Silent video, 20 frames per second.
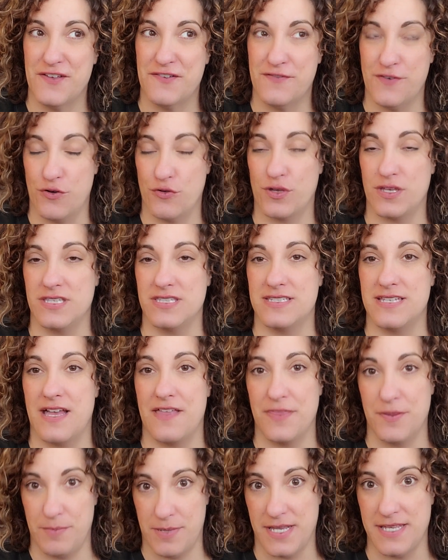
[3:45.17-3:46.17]
focused
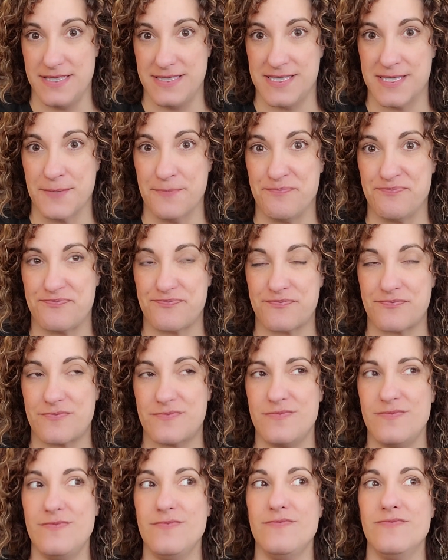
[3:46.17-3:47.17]
on the bites.
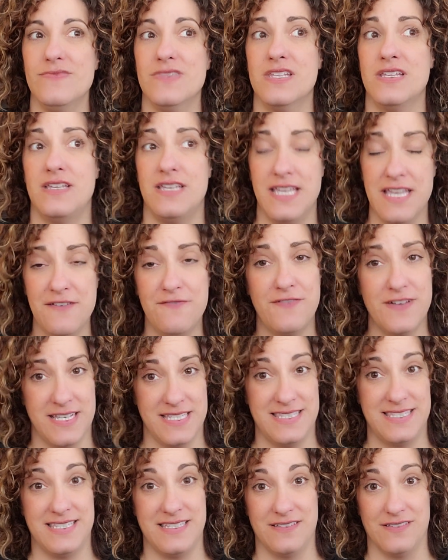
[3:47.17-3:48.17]
If I
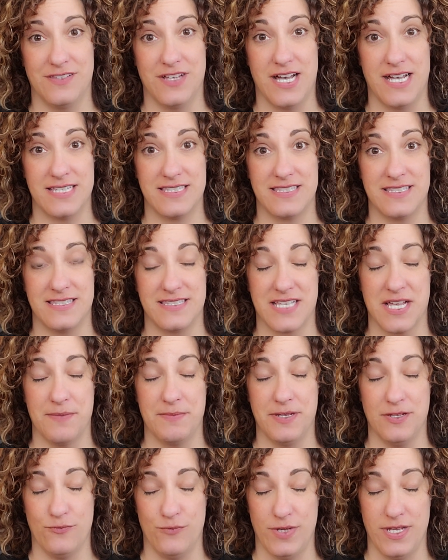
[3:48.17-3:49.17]
see a loss this
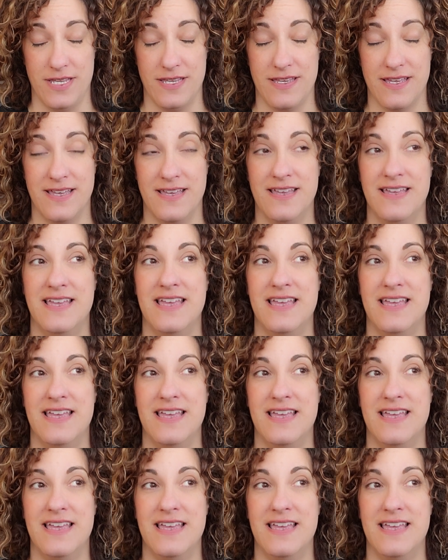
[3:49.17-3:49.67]
coming week,